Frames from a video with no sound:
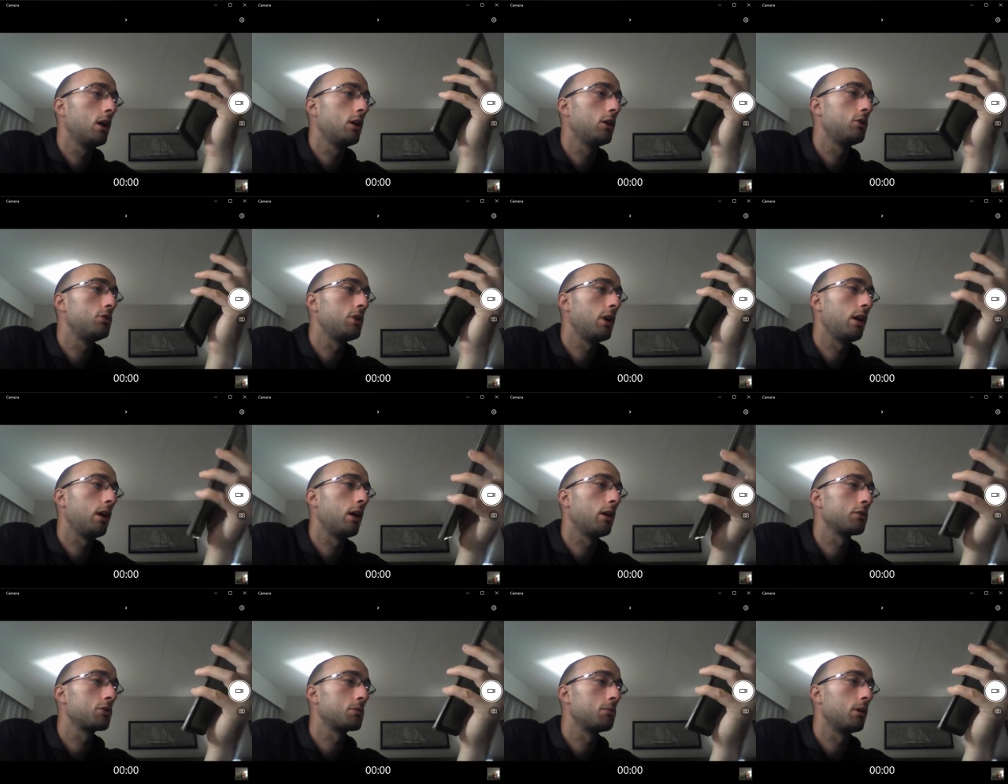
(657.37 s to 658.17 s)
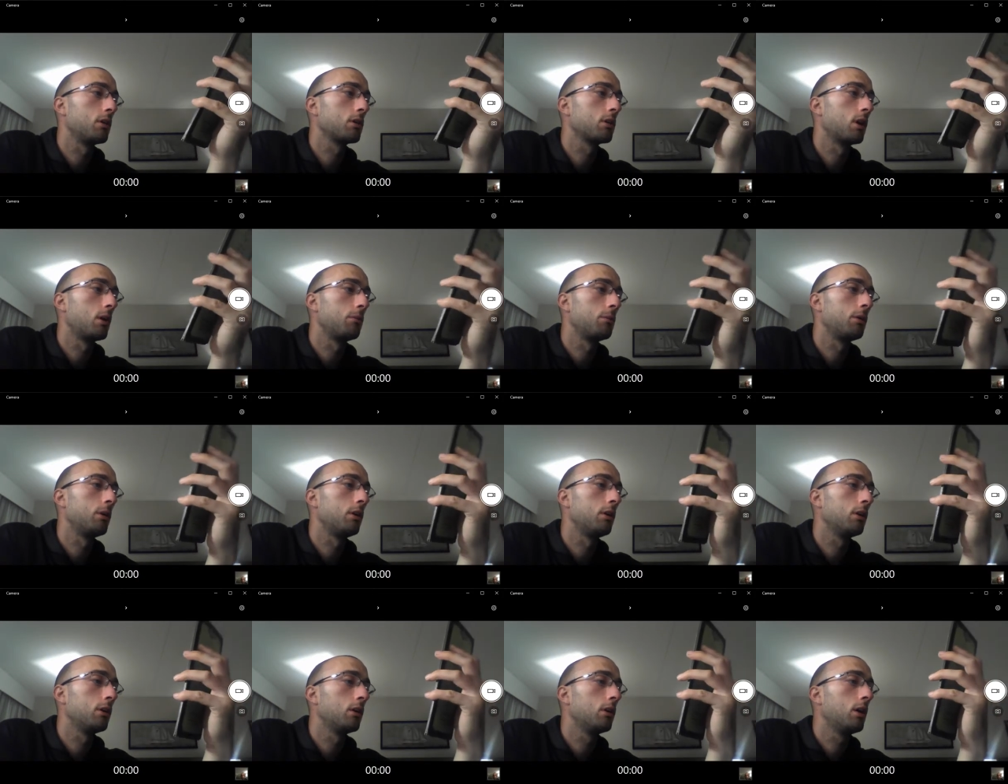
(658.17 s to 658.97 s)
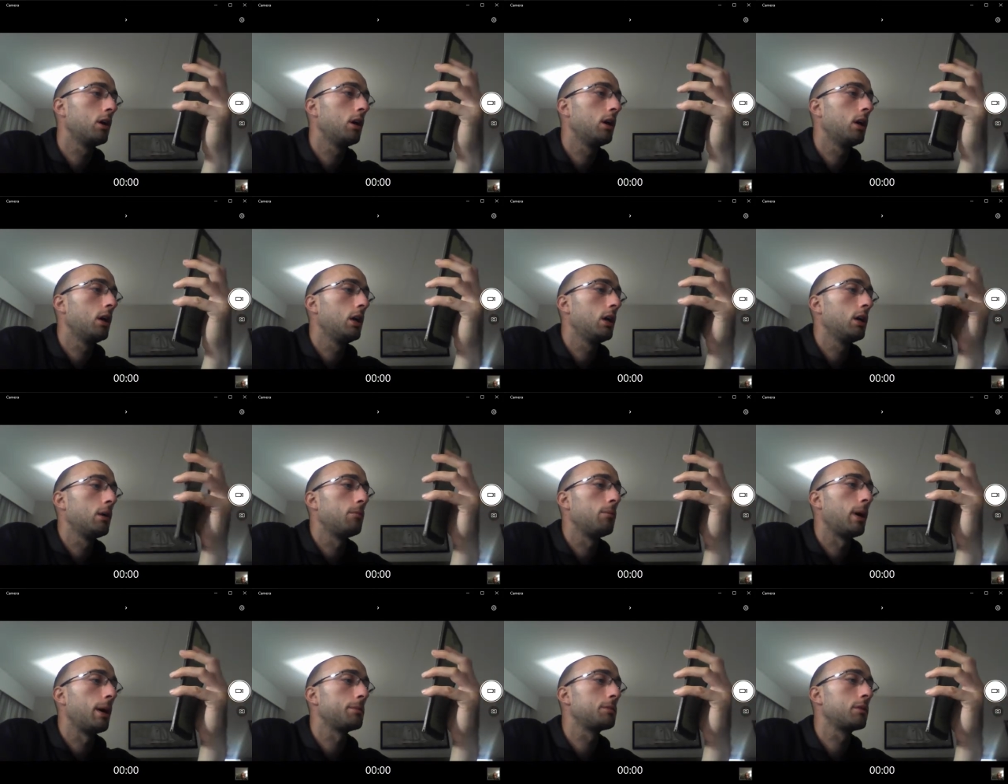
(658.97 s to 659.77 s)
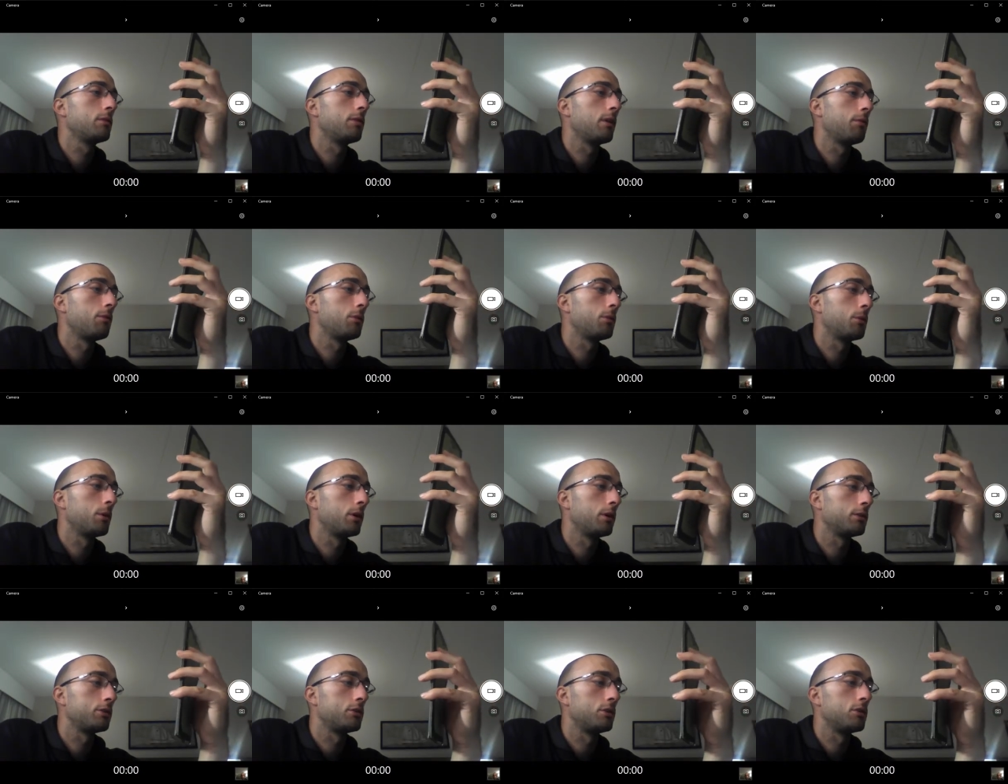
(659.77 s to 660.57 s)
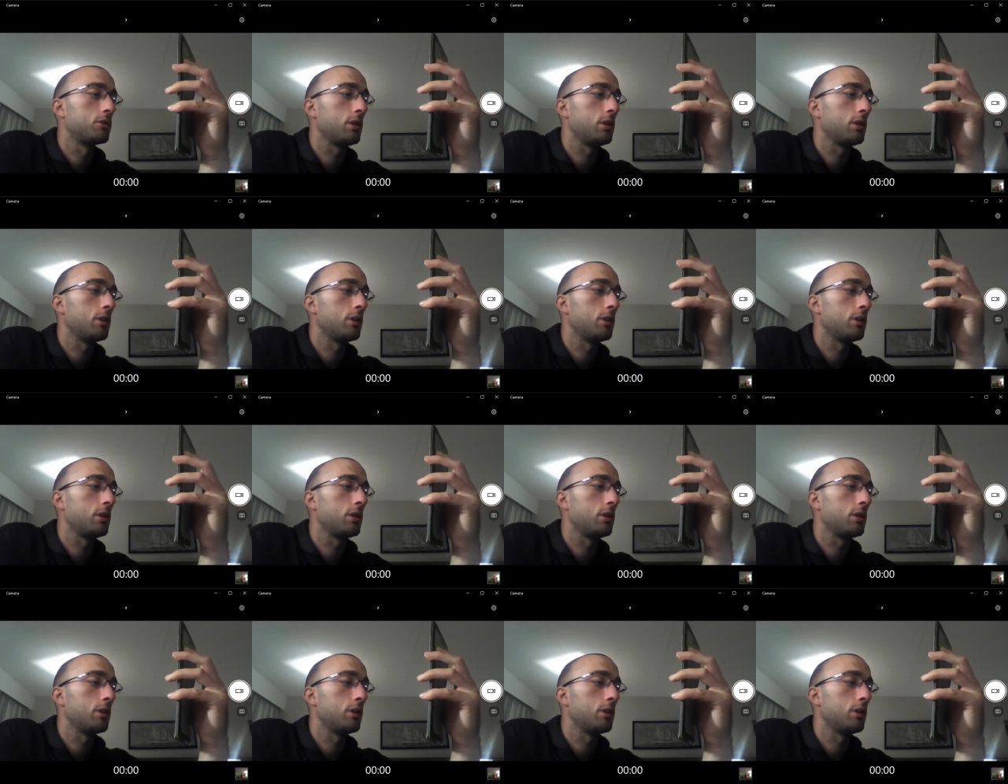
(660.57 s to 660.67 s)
J.L. Smith Company. Maps of everywhere since